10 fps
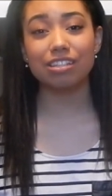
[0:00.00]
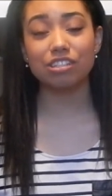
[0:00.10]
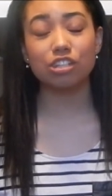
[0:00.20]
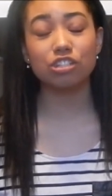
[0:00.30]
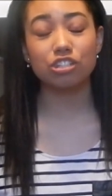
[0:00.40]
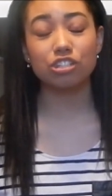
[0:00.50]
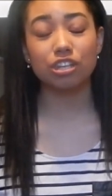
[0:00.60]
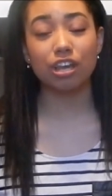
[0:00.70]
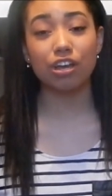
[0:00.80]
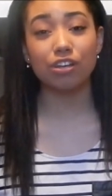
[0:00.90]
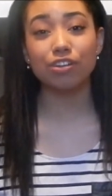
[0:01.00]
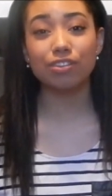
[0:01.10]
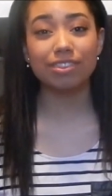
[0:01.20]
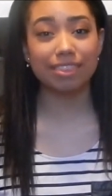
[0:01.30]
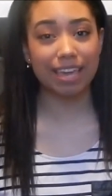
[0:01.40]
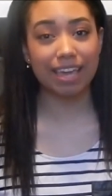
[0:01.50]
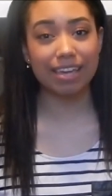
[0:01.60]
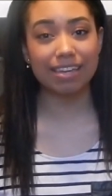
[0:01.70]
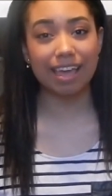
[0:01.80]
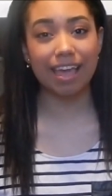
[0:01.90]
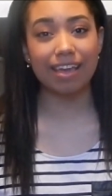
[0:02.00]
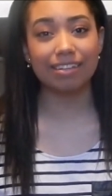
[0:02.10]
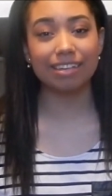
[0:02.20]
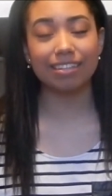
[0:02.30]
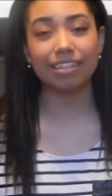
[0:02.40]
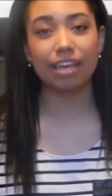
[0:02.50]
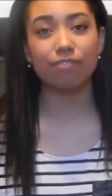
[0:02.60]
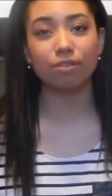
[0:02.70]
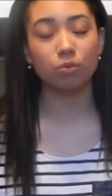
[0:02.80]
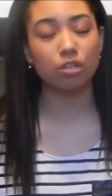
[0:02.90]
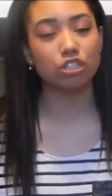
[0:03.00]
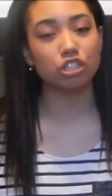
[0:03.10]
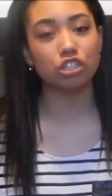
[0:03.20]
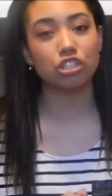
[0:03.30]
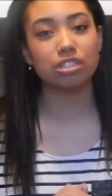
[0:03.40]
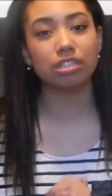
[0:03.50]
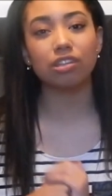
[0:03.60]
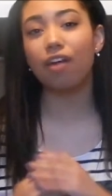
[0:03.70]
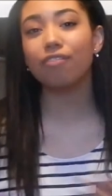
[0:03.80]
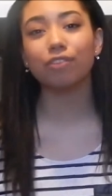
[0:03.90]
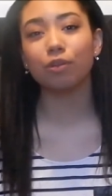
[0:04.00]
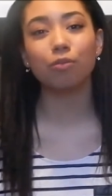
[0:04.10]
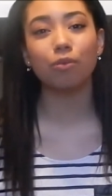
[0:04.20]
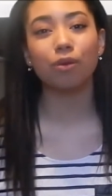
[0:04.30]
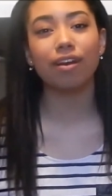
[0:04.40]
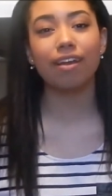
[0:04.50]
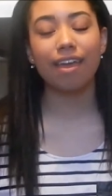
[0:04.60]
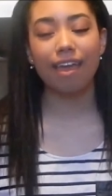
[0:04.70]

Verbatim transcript: such a good thing, and I think everyone should just love a little more.